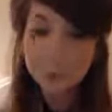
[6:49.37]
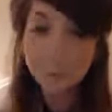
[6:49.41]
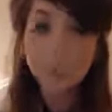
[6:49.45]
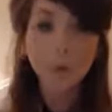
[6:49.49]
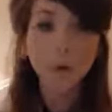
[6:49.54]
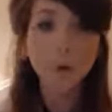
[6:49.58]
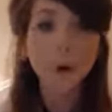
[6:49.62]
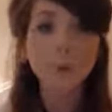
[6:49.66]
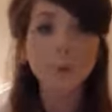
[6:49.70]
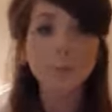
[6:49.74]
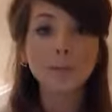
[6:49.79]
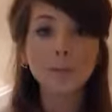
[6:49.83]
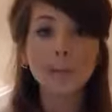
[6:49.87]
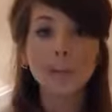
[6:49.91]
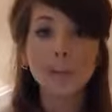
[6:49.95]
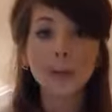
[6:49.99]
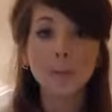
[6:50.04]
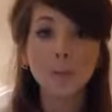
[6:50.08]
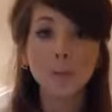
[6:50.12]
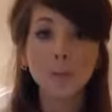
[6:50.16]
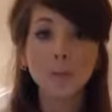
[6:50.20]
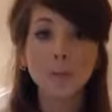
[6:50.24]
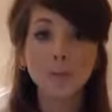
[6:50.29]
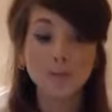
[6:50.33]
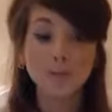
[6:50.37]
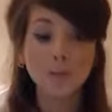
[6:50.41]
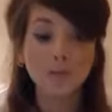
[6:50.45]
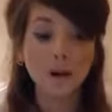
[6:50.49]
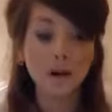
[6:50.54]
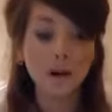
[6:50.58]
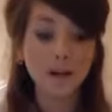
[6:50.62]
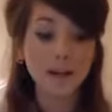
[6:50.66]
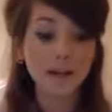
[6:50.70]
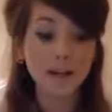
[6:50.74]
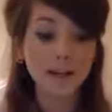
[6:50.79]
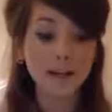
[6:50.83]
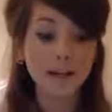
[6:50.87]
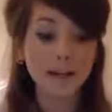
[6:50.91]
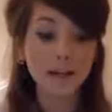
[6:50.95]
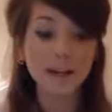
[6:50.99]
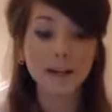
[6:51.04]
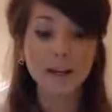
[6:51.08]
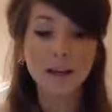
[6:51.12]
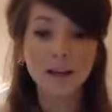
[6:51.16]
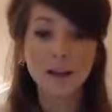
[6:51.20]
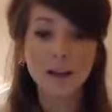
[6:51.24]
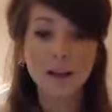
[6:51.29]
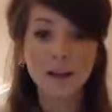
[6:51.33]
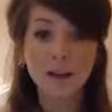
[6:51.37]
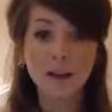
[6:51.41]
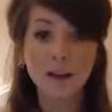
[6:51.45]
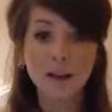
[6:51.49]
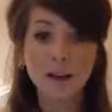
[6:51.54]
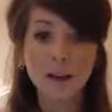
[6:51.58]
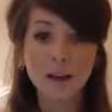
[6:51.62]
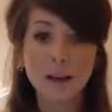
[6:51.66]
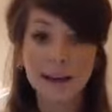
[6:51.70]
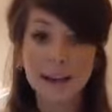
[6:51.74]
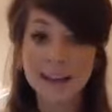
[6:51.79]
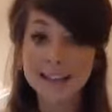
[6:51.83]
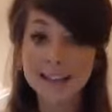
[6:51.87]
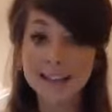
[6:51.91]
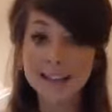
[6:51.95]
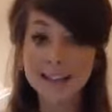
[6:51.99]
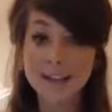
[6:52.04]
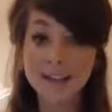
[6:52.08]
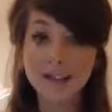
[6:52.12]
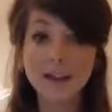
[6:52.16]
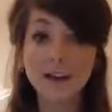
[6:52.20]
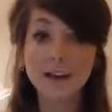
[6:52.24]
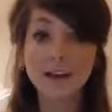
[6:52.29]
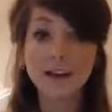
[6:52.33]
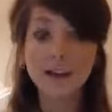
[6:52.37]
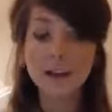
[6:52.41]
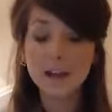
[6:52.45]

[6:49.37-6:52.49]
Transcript: blobs in with my cleanser,